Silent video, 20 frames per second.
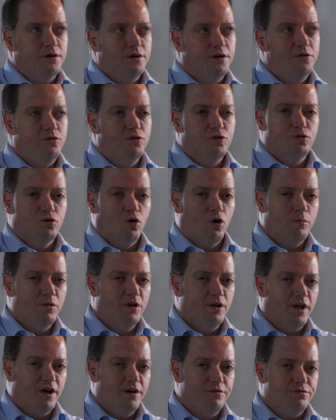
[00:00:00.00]
in your
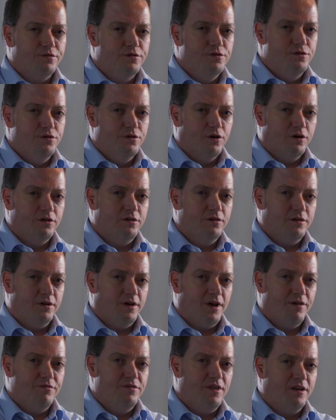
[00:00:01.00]
normal life not
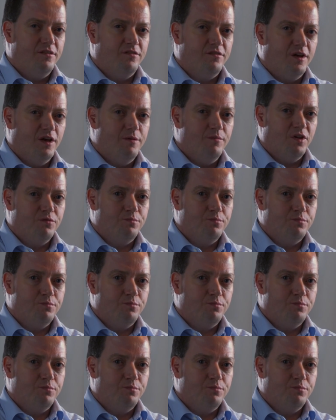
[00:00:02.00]
have that same